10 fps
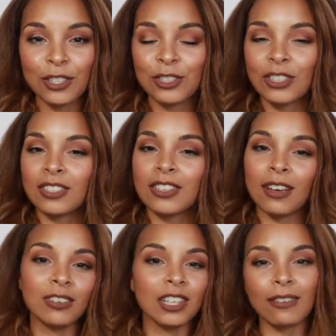She
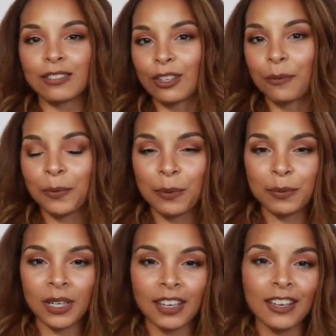never gives up on
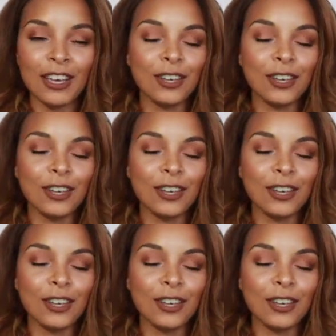me.